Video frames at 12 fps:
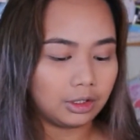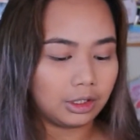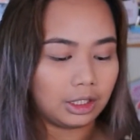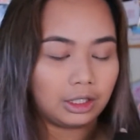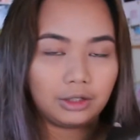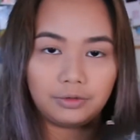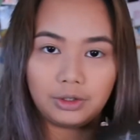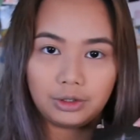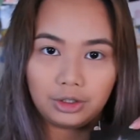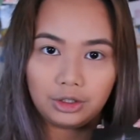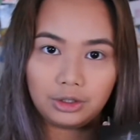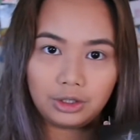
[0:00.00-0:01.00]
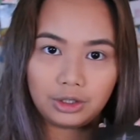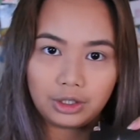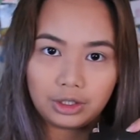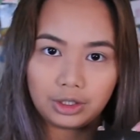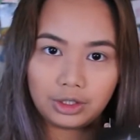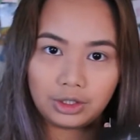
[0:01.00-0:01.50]
I love the
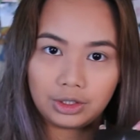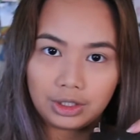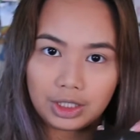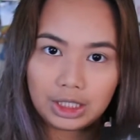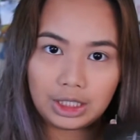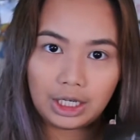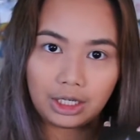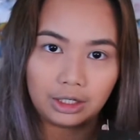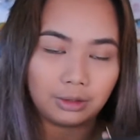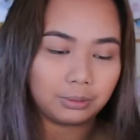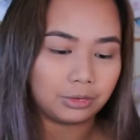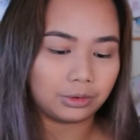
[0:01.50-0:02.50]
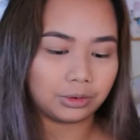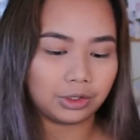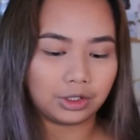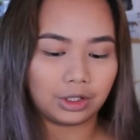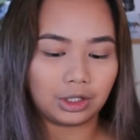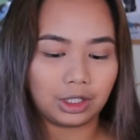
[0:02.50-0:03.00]
unicarton, the static
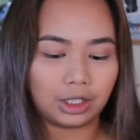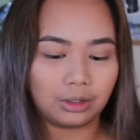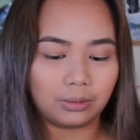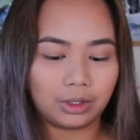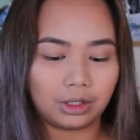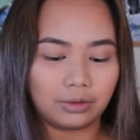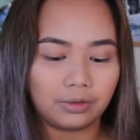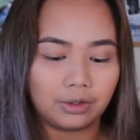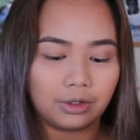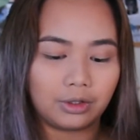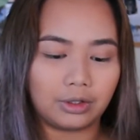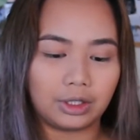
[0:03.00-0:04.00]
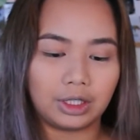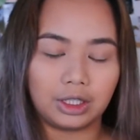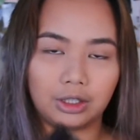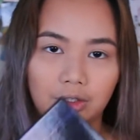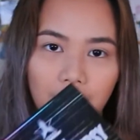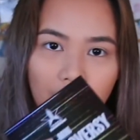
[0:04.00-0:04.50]
motion thing, whatever, and
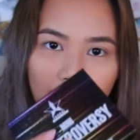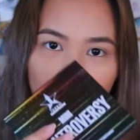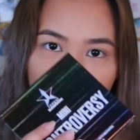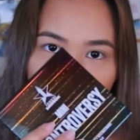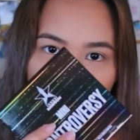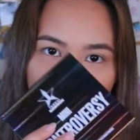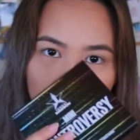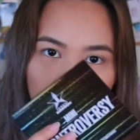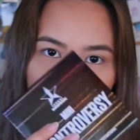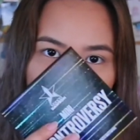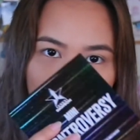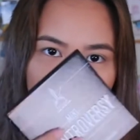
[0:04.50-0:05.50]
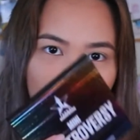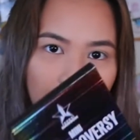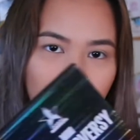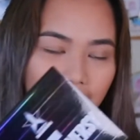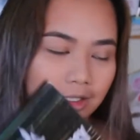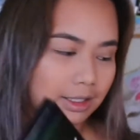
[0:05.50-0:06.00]
then you have the holo
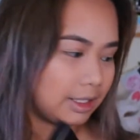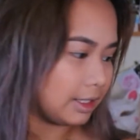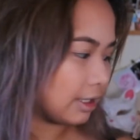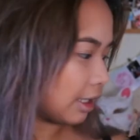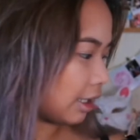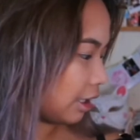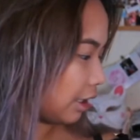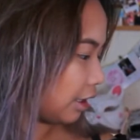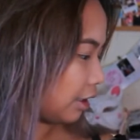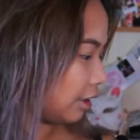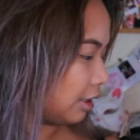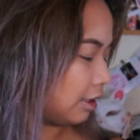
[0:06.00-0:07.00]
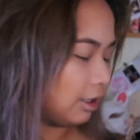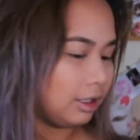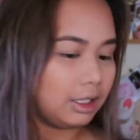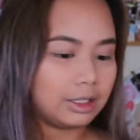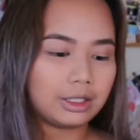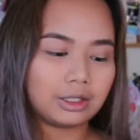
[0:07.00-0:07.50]
static inside.
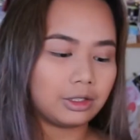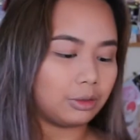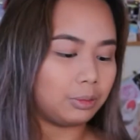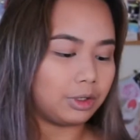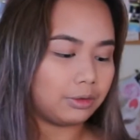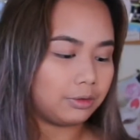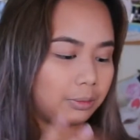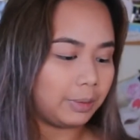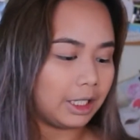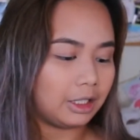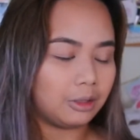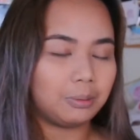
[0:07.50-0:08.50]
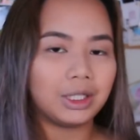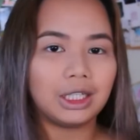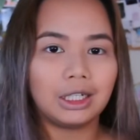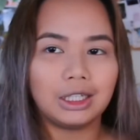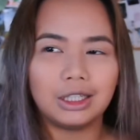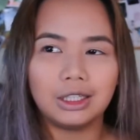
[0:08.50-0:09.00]
It's just a beautiful palette, but
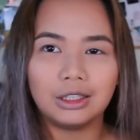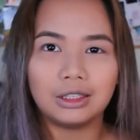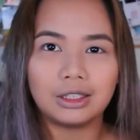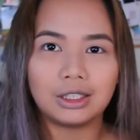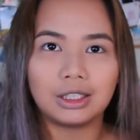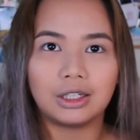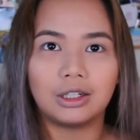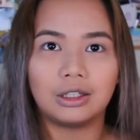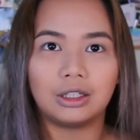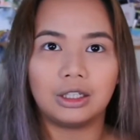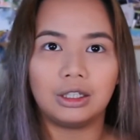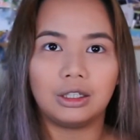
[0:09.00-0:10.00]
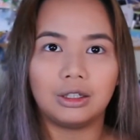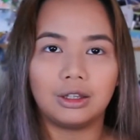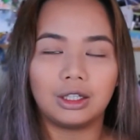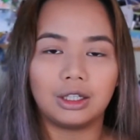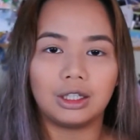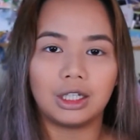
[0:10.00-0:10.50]
I didn't necessarily
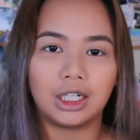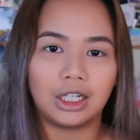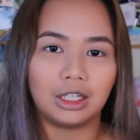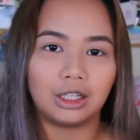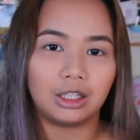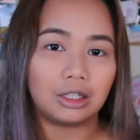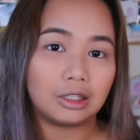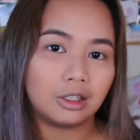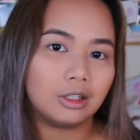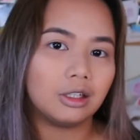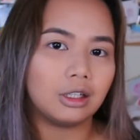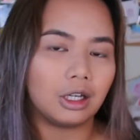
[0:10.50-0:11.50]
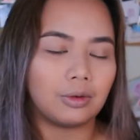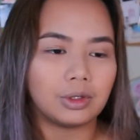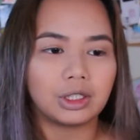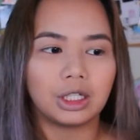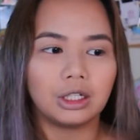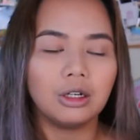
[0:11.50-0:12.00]
think that I needed it. I
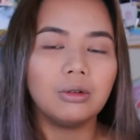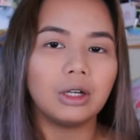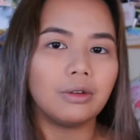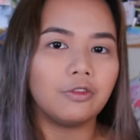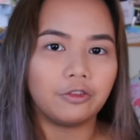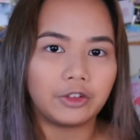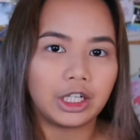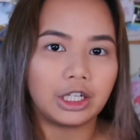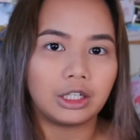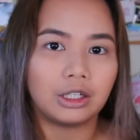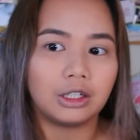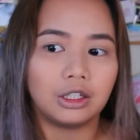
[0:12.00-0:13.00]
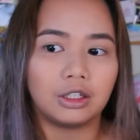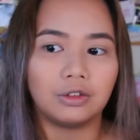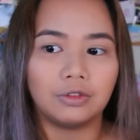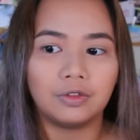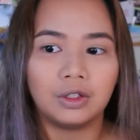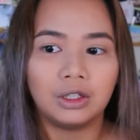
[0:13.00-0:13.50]
was like, oh, I'm fine if